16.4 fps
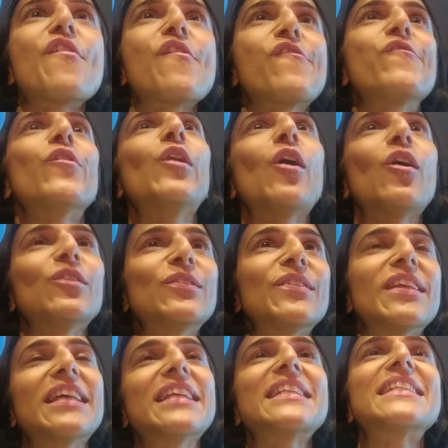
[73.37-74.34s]

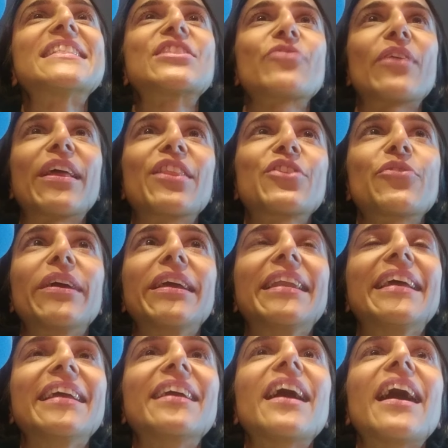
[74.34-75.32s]
full-on strength
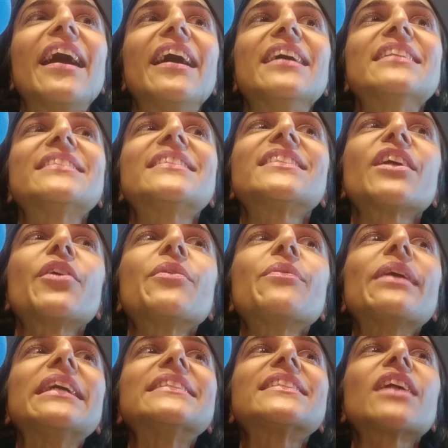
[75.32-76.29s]
training.
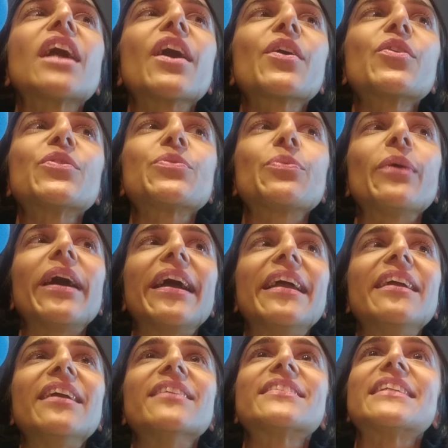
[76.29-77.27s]
So it's a good
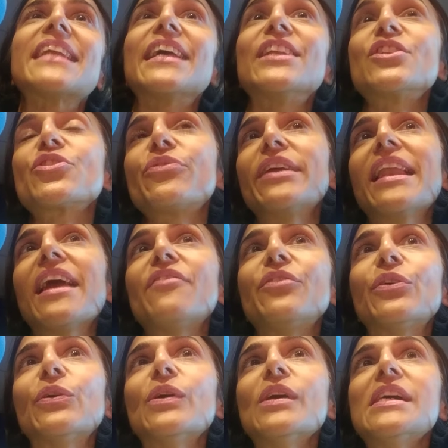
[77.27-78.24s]
way as an entry
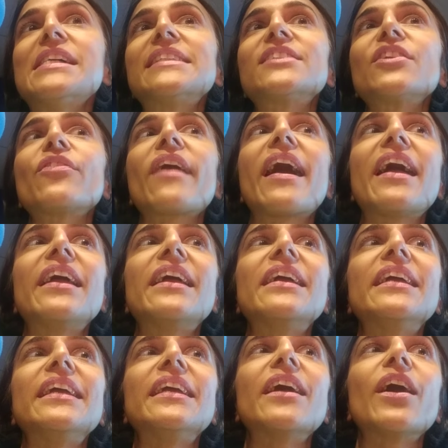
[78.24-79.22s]
level, so that
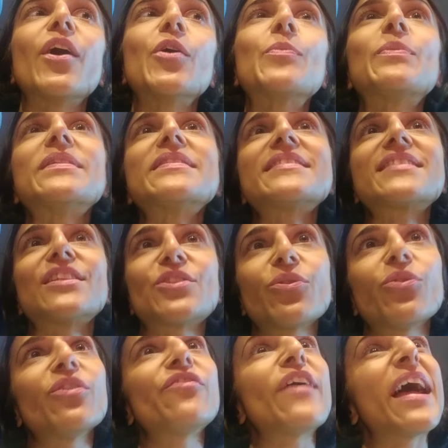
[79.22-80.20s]
it opens the
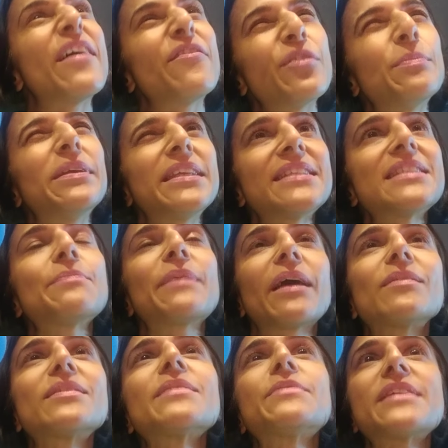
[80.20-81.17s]
door for everybody to be
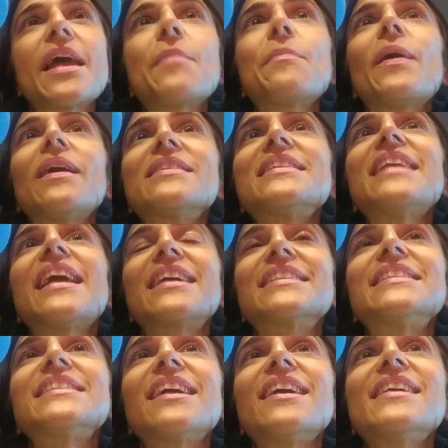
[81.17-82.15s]
able to take part in
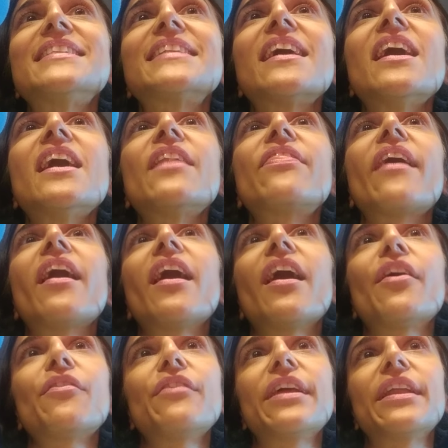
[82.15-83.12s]
exercise that
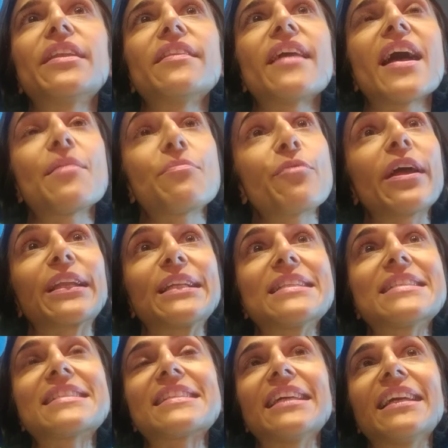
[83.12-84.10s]
are in their
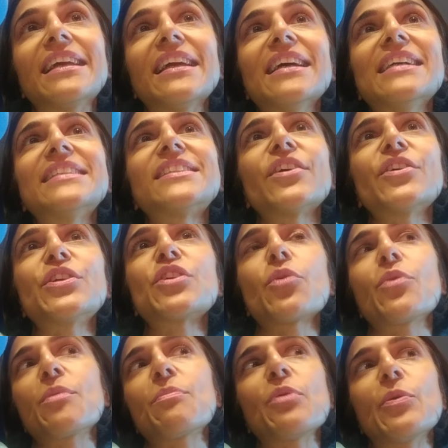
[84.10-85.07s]
pregnancy. So you
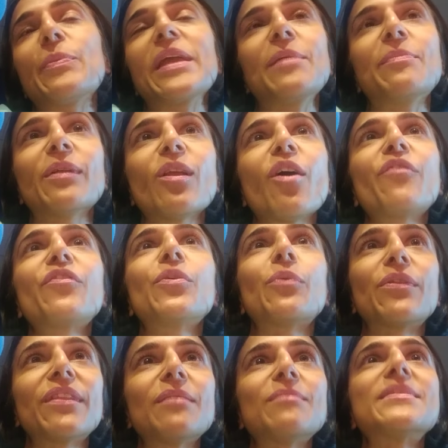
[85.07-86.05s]
don't want to put people off. You
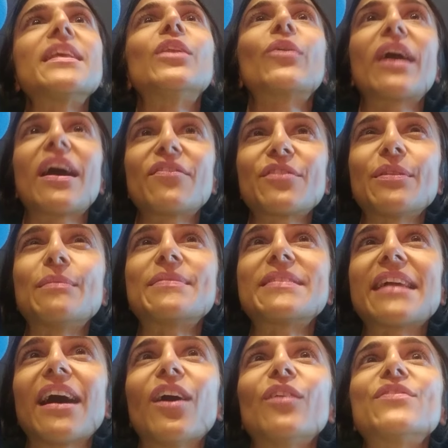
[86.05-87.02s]
want them to look after
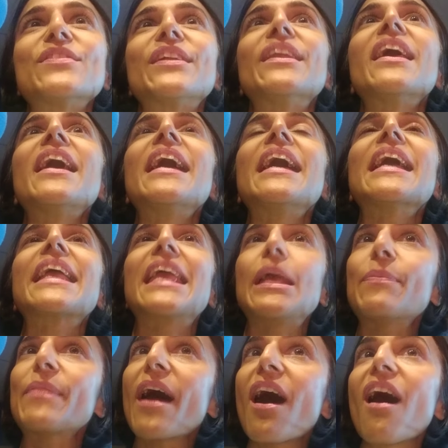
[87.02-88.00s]
themselves and
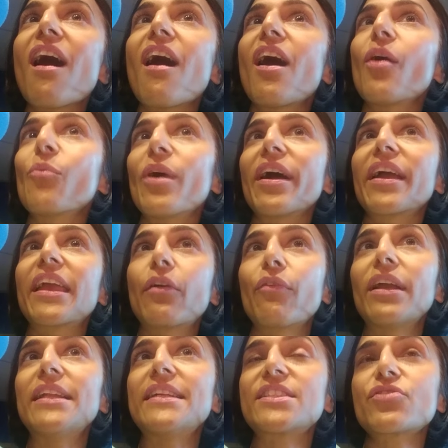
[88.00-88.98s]
keep their heart working
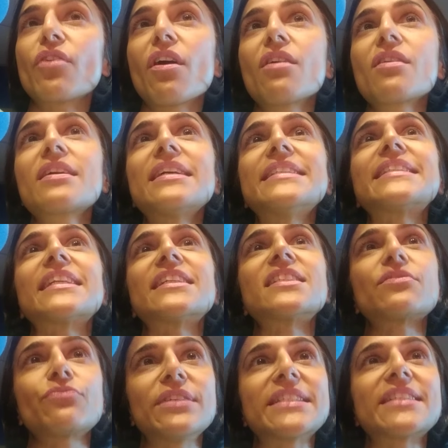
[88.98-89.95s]
really strong, because
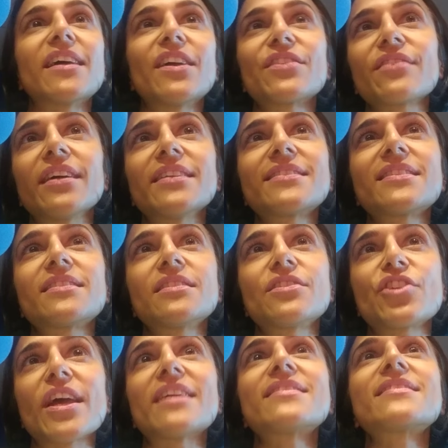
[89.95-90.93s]
there's research that
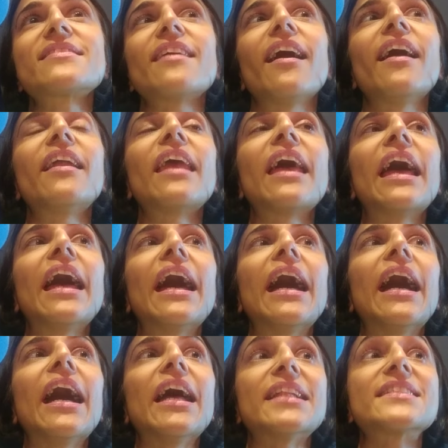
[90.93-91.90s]
suggests that
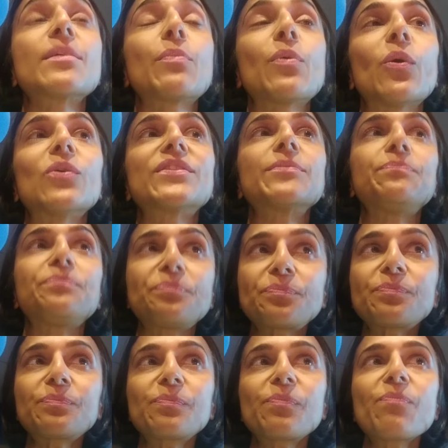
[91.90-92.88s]
and supports
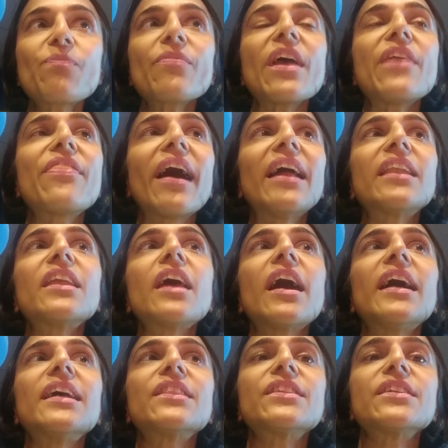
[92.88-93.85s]
that
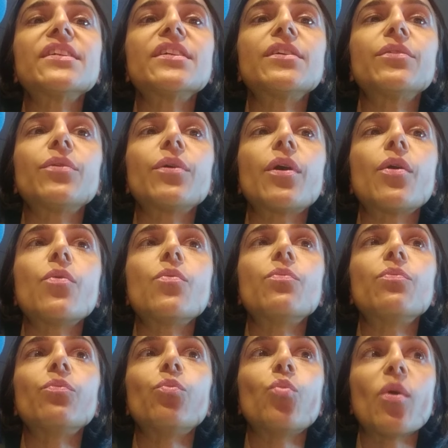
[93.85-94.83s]
the
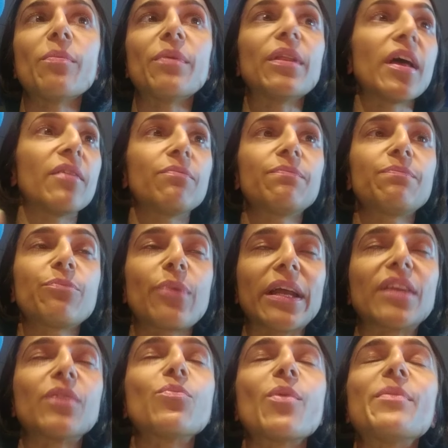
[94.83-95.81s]
woman, a
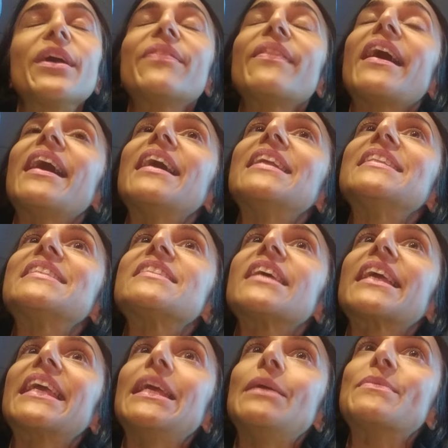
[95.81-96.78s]
pregnant woman that
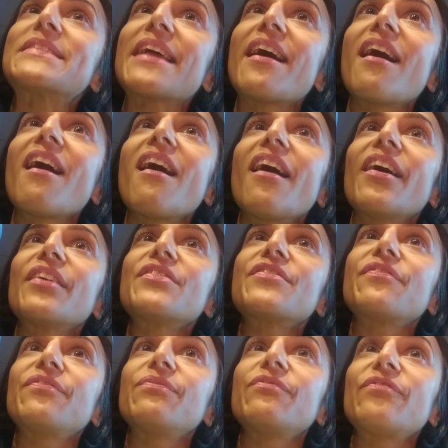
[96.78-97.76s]
keeps their
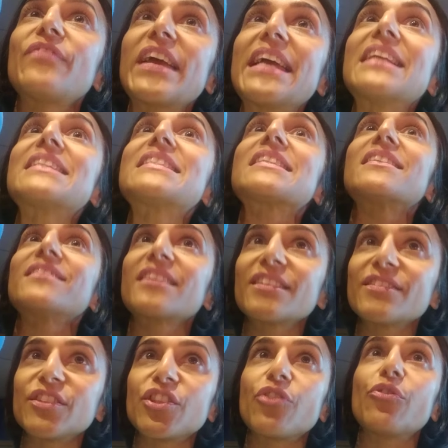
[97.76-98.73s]
heart fit
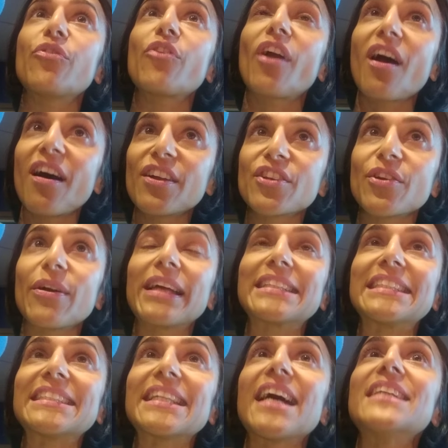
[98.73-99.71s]
through cardio
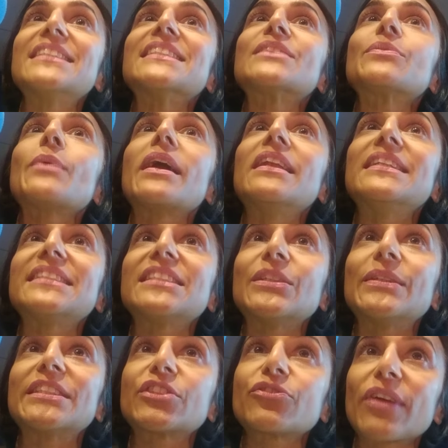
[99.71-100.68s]
exercise as well as
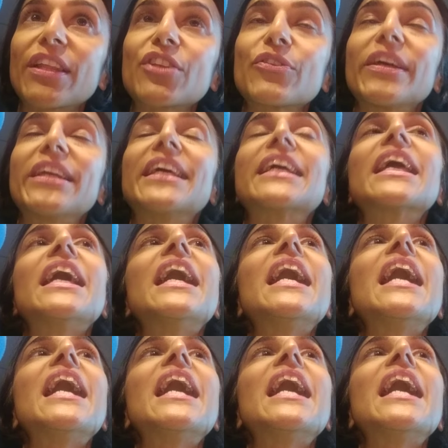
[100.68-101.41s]
doing strength training,